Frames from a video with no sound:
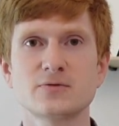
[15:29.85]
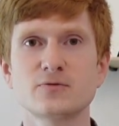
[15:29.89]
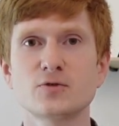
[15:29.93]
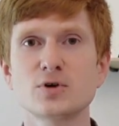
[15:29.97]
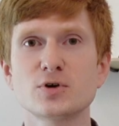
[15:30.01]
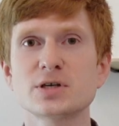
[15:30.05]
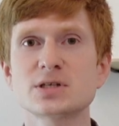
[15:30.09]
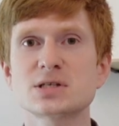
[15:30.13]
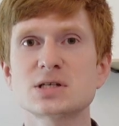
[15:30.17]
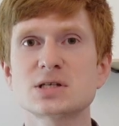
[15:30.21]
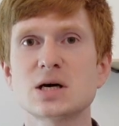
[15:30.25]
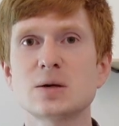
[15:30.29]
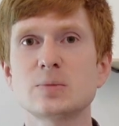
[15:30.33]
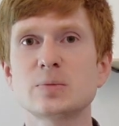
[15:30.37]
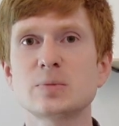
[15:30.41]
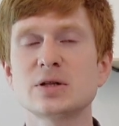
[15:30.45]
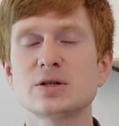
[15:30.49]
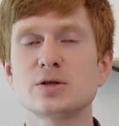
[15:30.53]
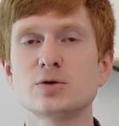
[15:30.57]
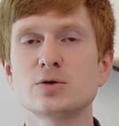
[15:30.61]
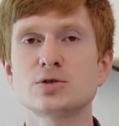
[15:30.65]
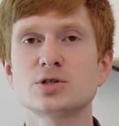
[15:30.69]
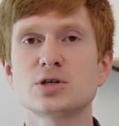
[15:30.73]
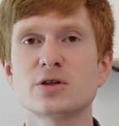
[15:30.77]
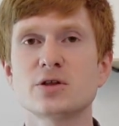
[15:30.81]
For example,
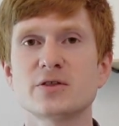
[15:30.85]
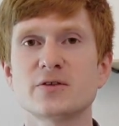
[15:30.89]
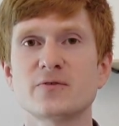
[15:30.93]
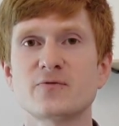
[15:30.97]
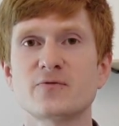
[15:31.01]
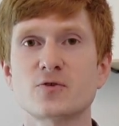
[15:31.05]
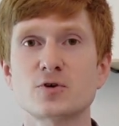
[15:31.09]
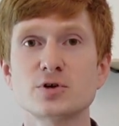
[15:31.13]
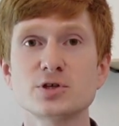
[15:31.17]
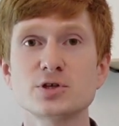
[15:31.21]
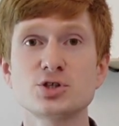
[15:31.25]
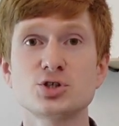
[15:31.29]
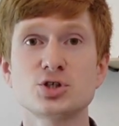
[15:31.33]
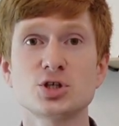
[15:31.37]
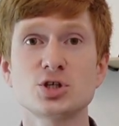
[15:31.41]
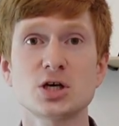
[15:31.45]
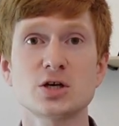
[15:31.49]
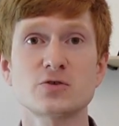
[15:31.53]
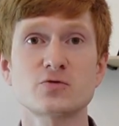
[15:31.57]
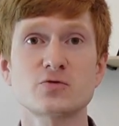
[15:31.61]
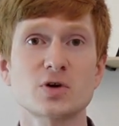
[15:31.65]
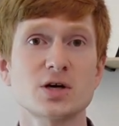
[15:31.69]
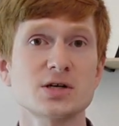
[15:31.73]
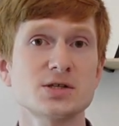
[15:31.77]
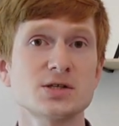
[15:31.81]
using the first
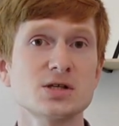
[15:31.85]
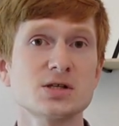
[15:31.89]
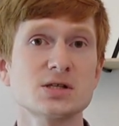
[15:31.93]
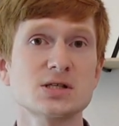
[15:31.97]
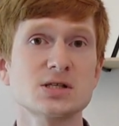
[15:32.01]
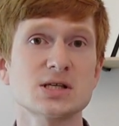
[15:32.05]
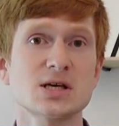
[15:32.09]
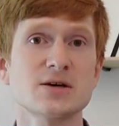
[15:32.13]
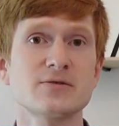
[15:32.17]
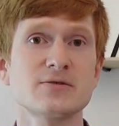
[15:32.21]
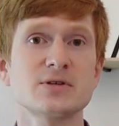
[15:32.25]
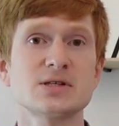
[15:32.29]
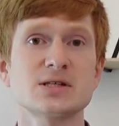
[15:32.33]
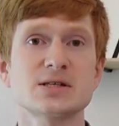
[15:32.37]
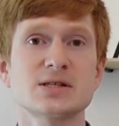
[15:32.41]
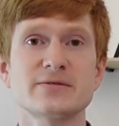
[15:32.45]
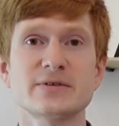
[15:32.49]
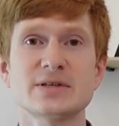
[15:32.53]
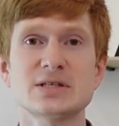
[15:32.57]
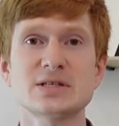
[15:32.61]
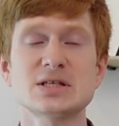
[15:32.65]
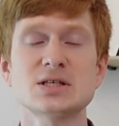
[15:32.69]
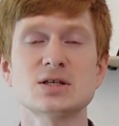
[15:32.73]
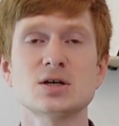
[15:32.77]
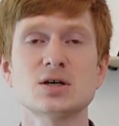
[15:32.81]
gen Ryzen 7
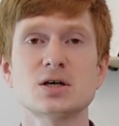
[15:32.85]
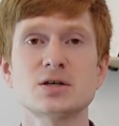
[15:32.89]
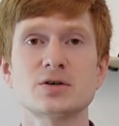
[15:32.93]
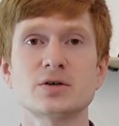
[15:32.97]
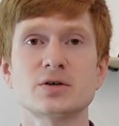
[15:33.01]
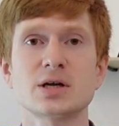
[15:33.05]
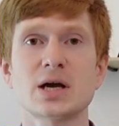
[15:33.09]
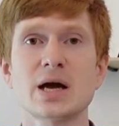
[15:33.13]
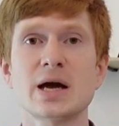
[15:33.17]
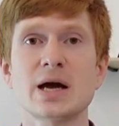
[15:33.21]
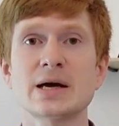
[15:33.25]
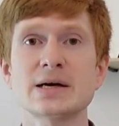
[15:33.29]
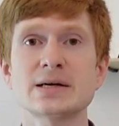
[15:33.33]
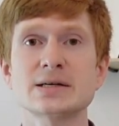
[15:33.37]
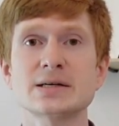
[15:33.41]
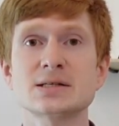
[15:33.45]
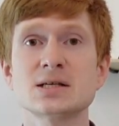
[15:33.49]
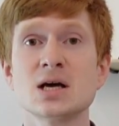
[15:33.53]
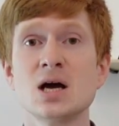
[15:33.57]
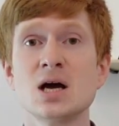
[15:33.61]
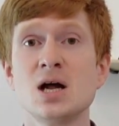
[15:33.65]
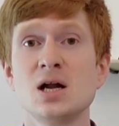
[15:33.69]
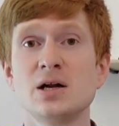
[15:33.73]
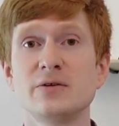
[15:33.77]
1700X